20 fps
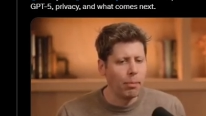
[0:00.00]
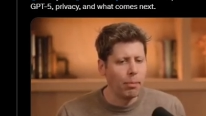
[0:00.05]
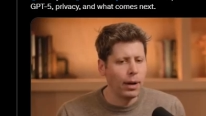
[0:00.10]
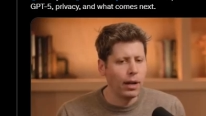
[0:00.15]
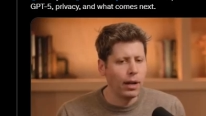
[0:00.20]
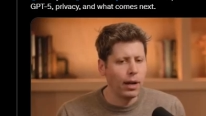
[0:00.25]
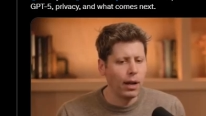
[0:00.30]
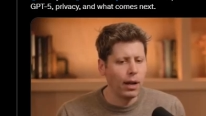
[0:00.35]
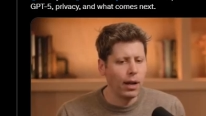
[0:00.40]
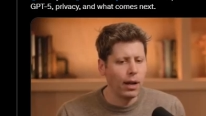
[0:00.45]

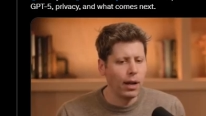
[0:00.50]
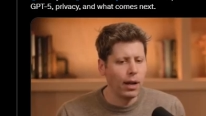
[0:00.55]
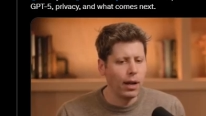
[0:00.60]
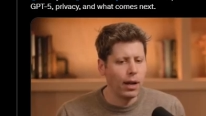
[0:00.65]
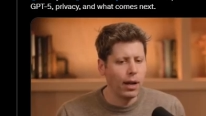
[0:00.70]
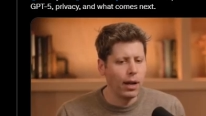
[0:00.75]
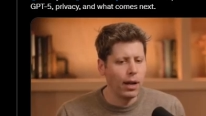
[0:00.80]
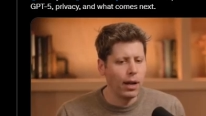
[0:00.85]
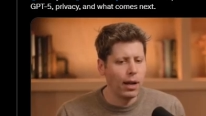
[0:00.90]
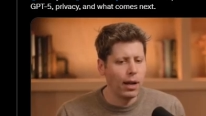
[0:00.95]
But
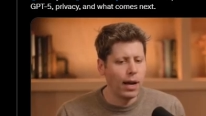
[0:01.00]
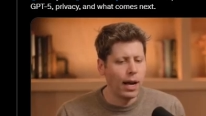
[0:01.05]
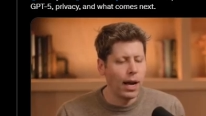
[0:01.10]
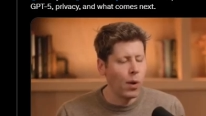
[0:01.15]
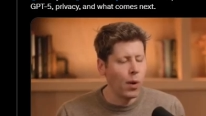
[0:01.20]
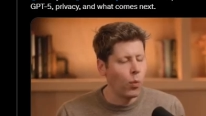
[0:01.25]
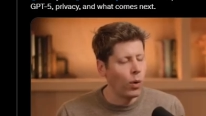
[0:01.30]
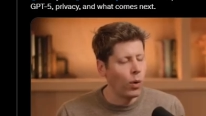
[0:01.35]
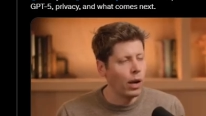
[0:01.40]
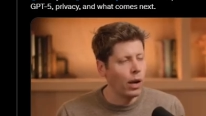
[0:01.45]

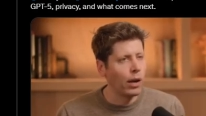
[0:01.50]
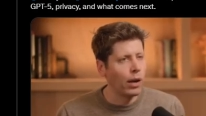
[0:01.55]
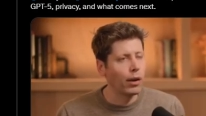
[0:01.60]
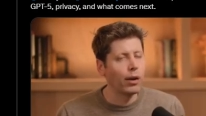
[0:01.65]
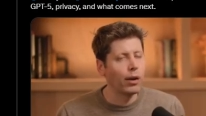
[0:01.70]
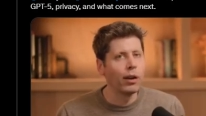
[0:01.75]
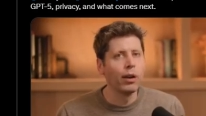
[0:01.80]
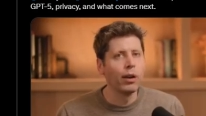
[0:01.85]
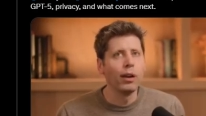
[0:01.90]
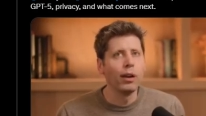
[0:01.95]
I
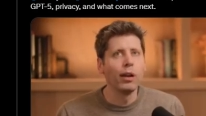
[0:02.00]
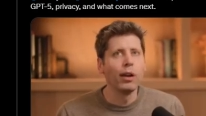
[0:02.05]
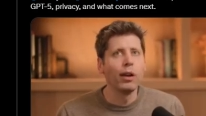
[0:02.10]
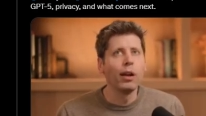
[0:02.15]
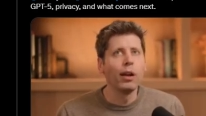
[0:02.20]
wonder,